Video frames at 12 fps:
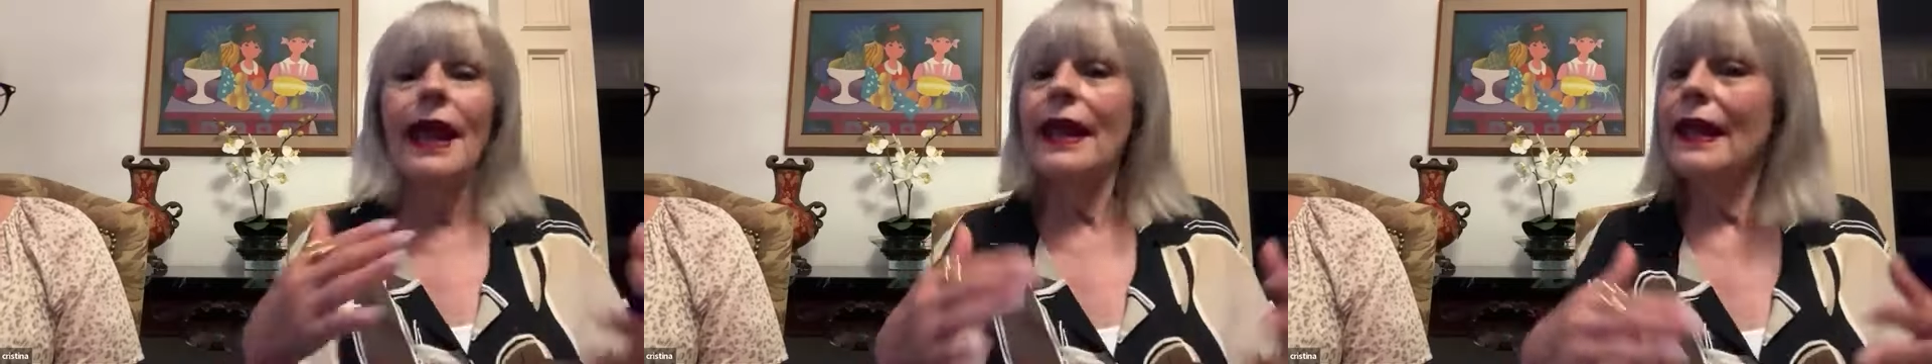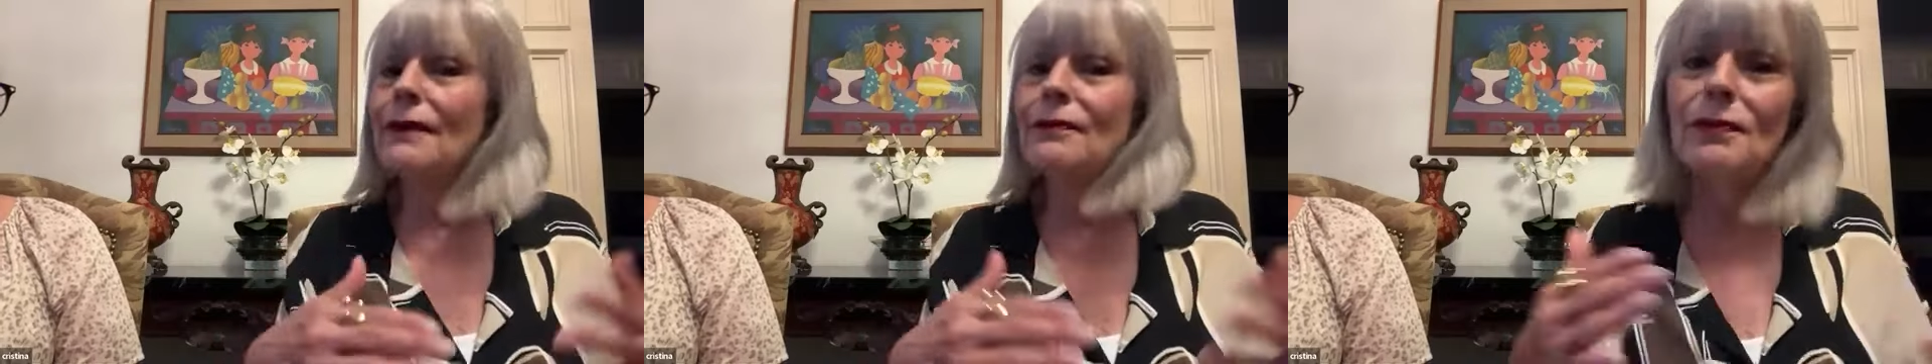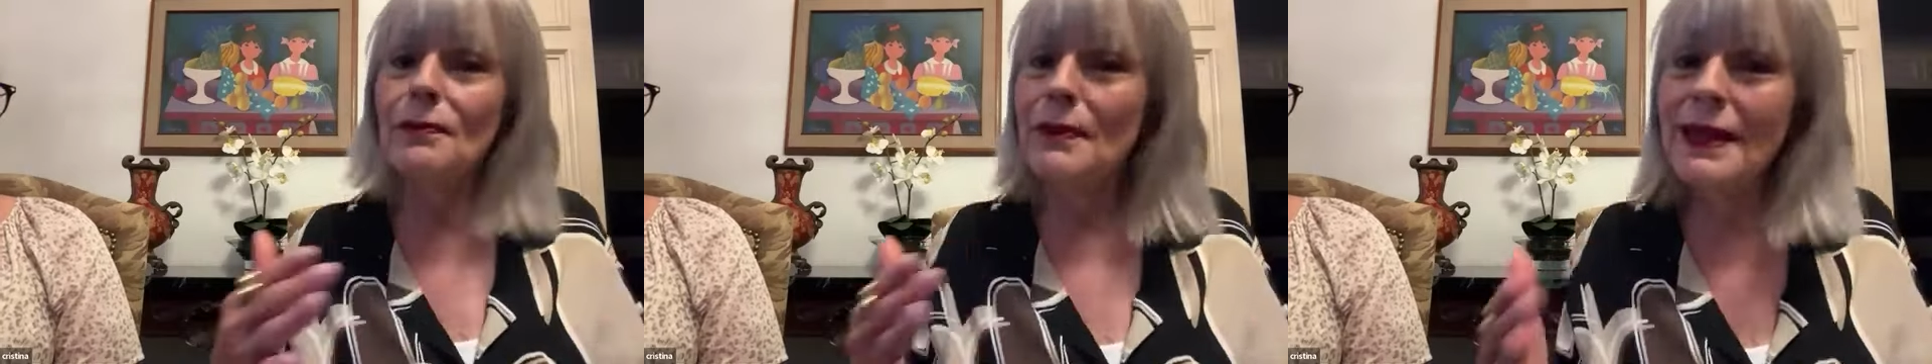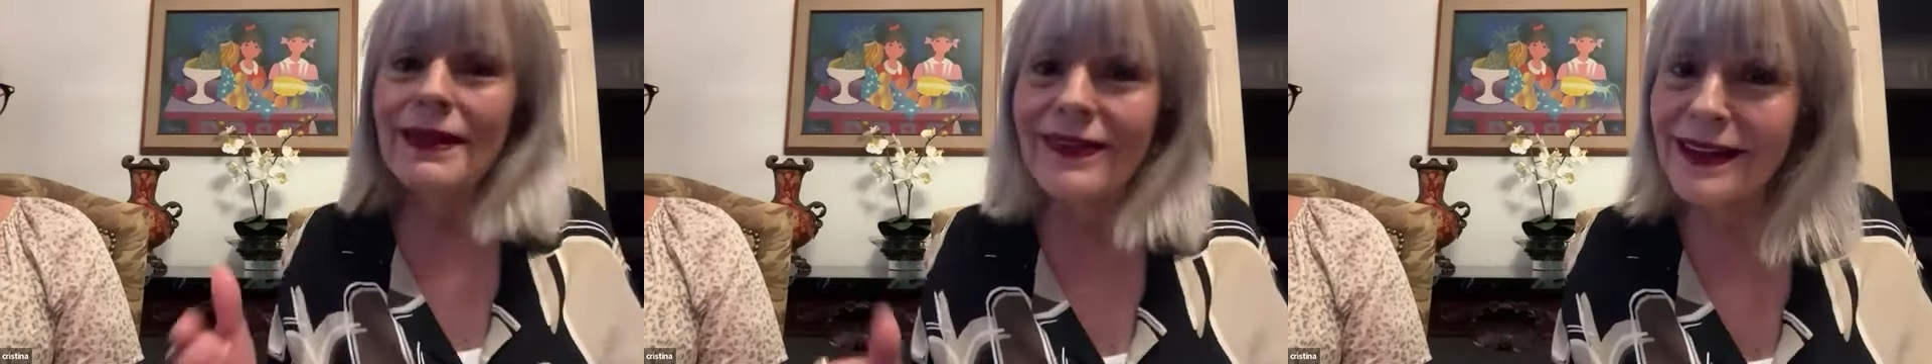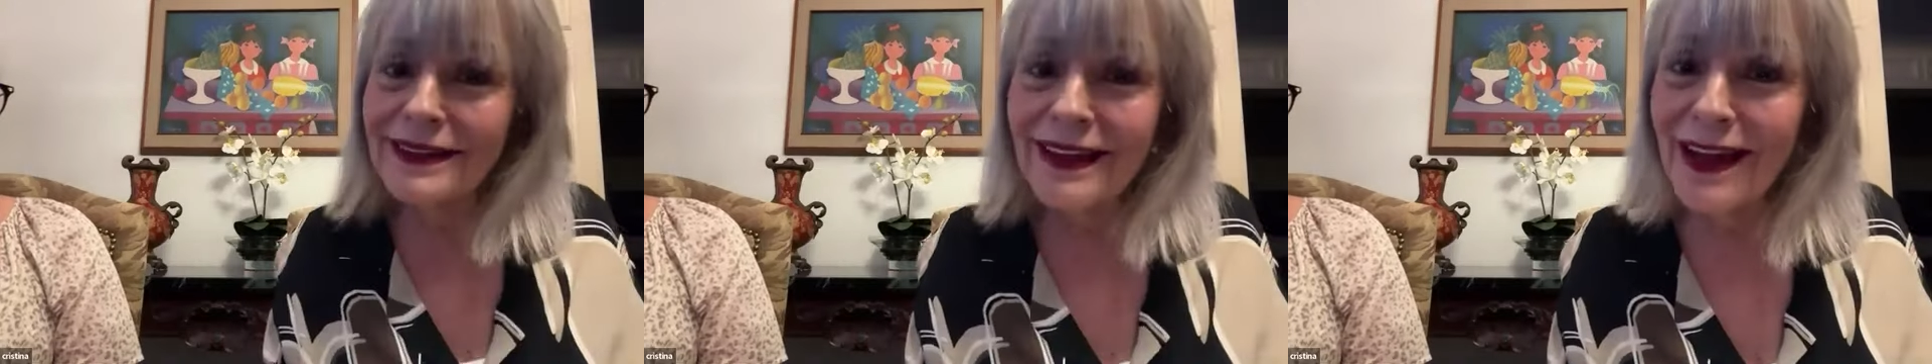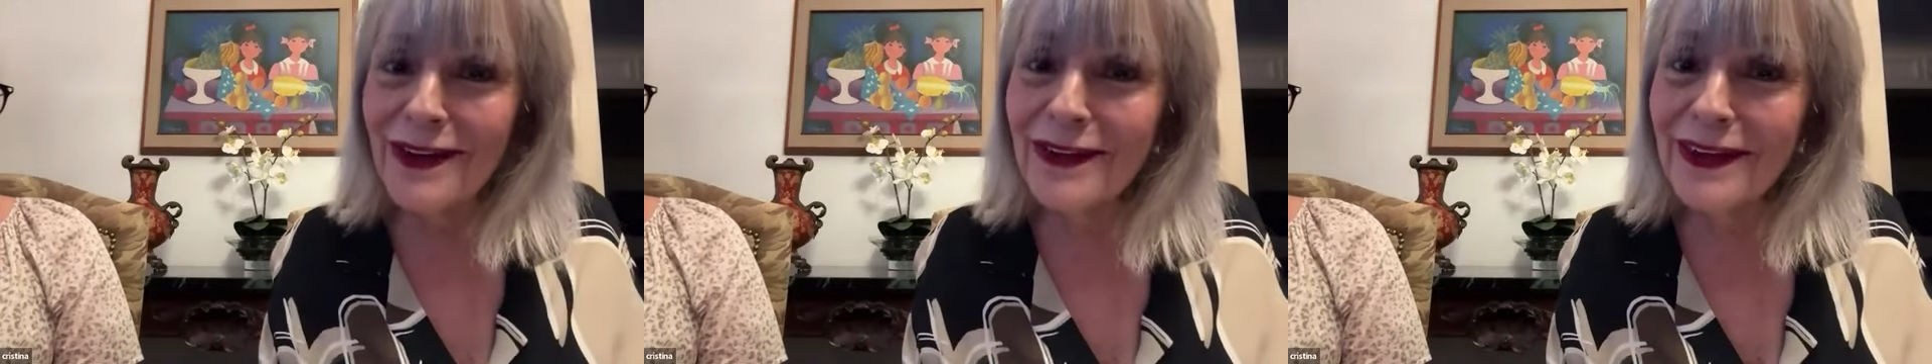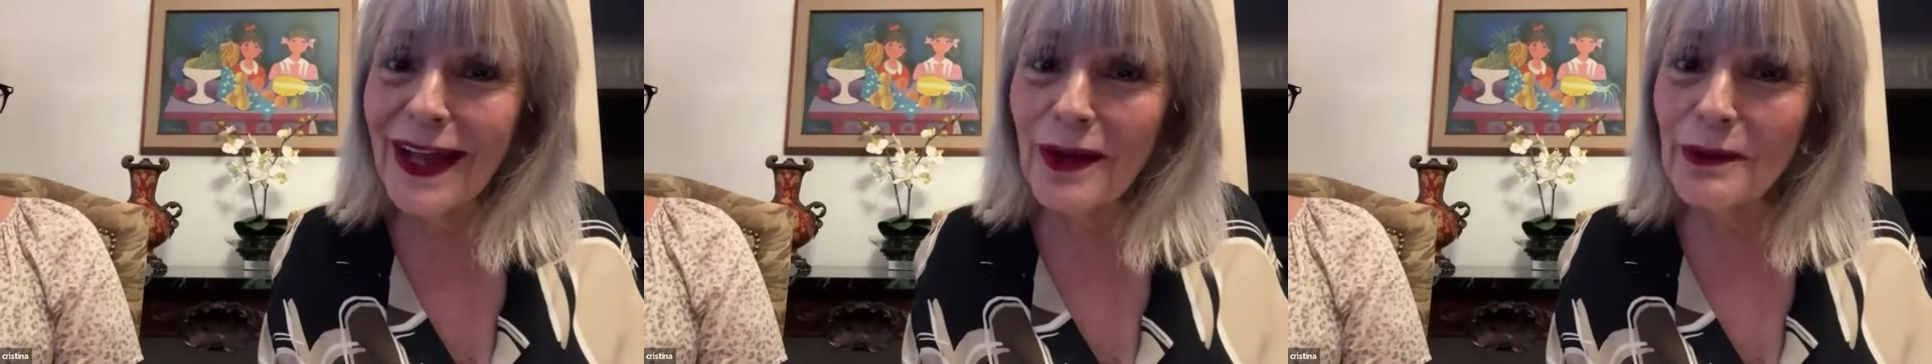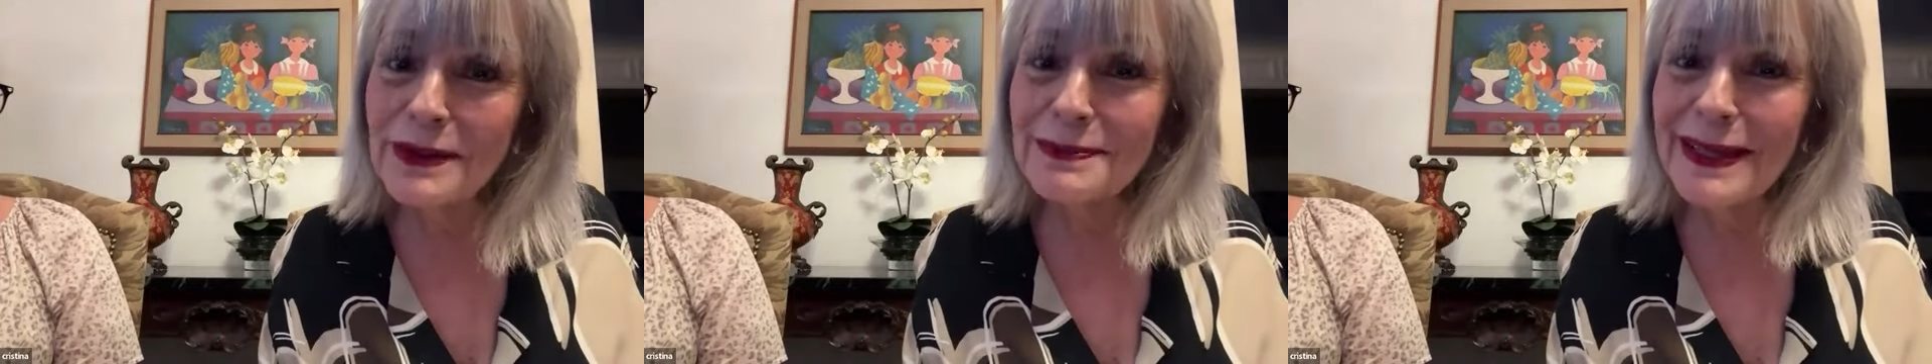And I haven't been that tired that
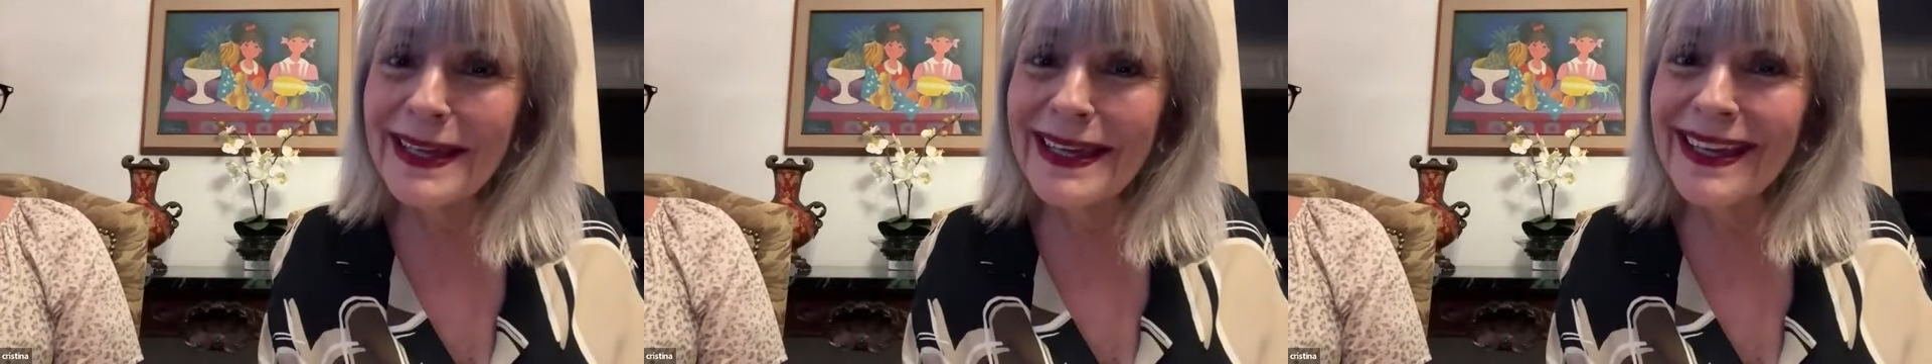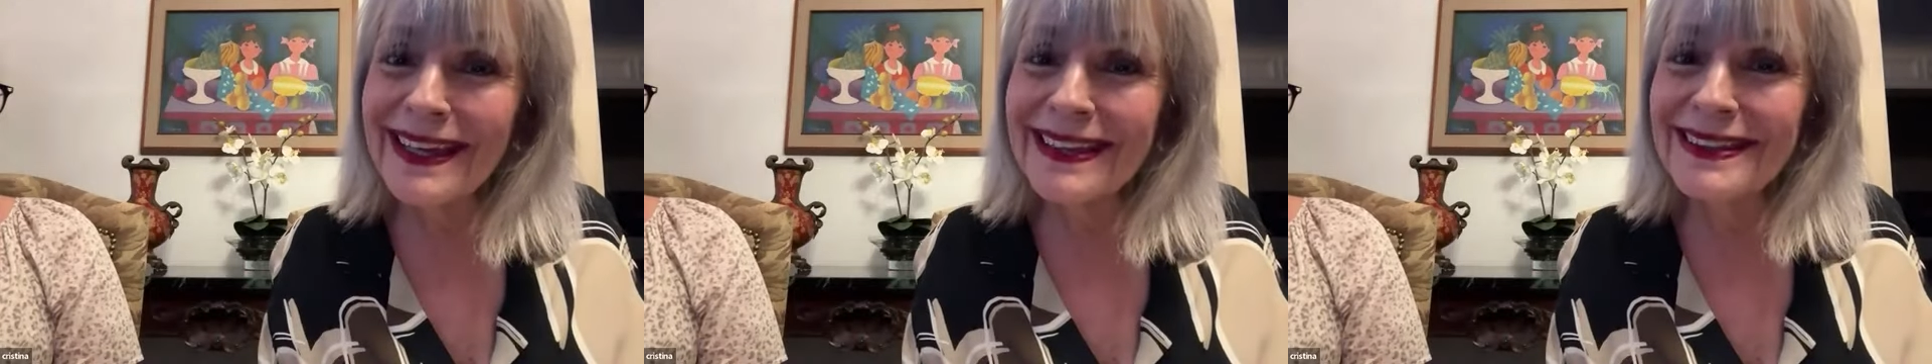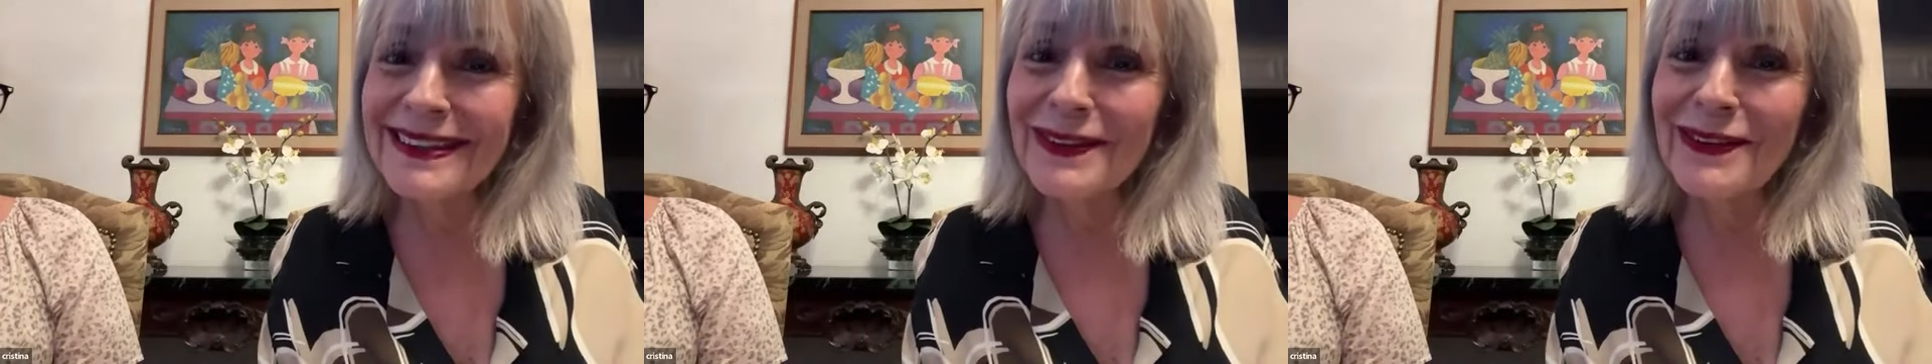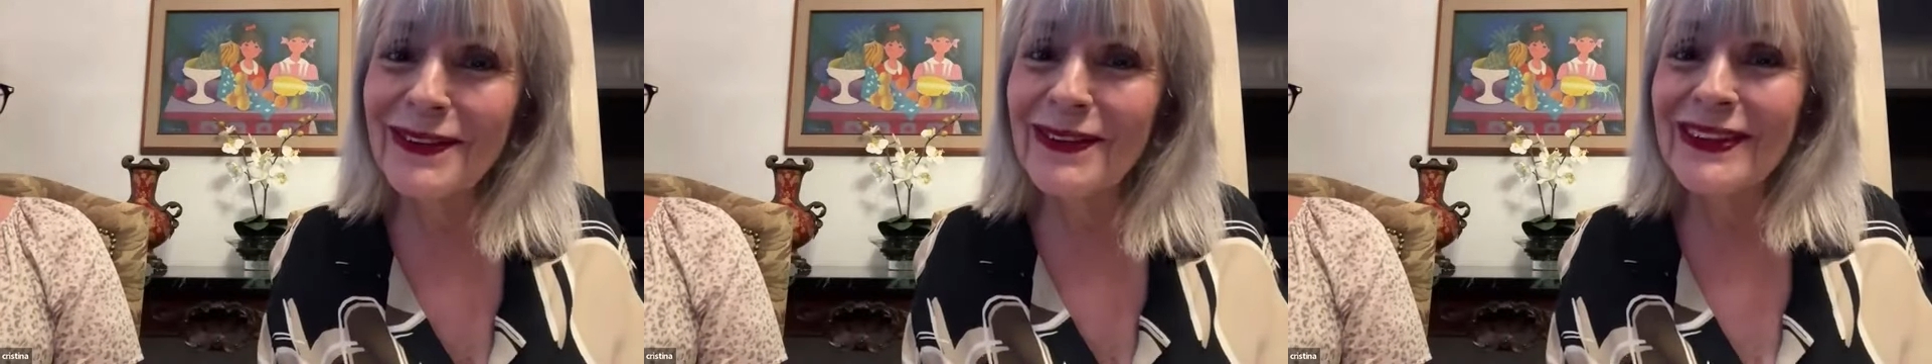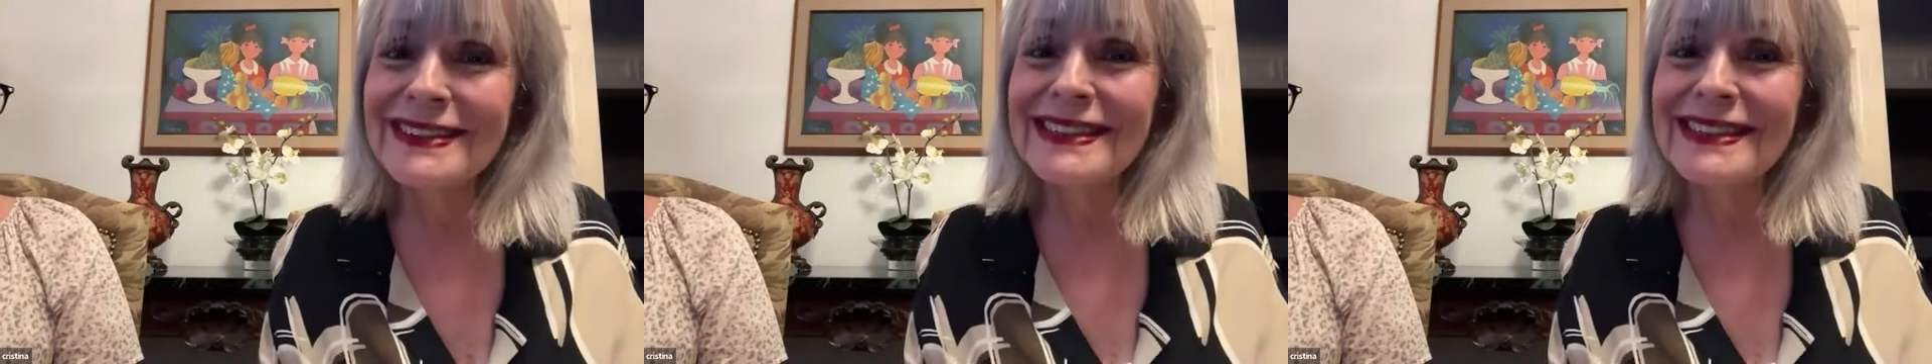I was being too.